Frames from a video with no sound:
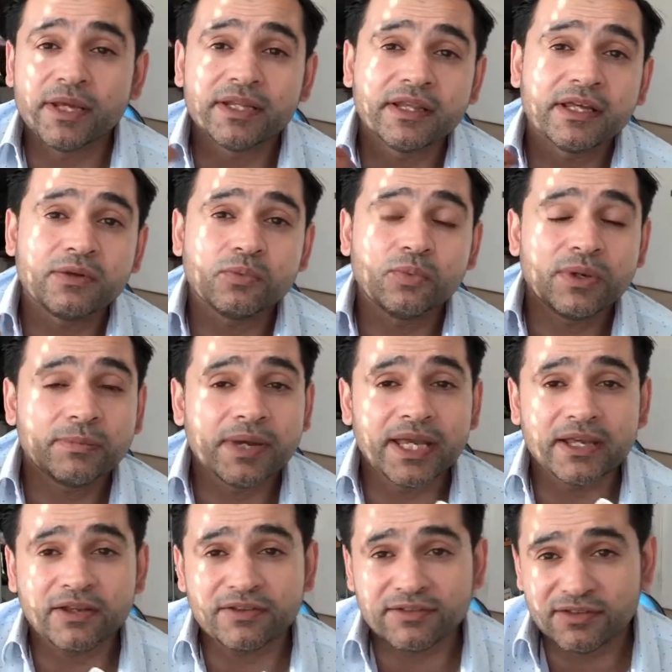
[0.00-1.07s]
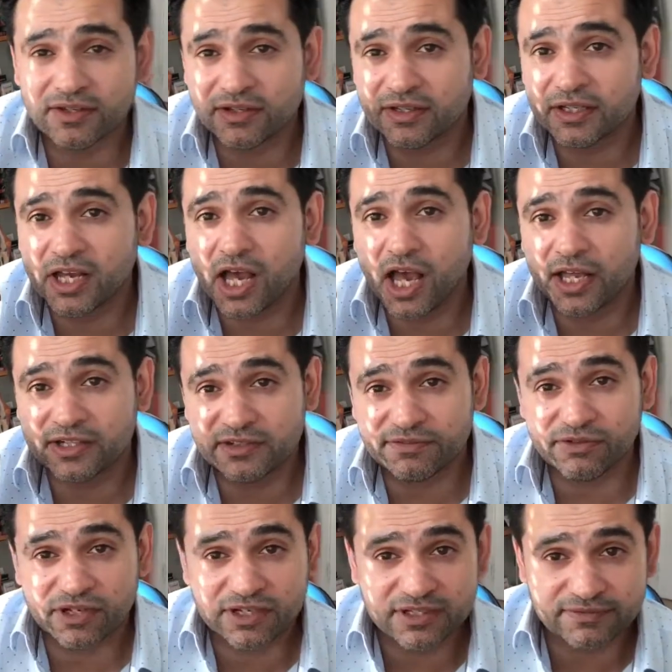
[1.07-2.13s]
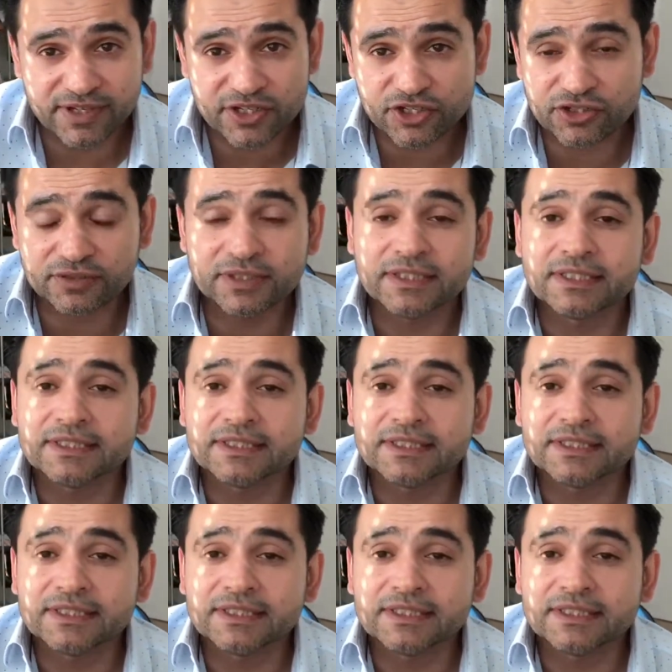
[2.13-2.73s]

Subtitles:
and then we may consider a different intervention.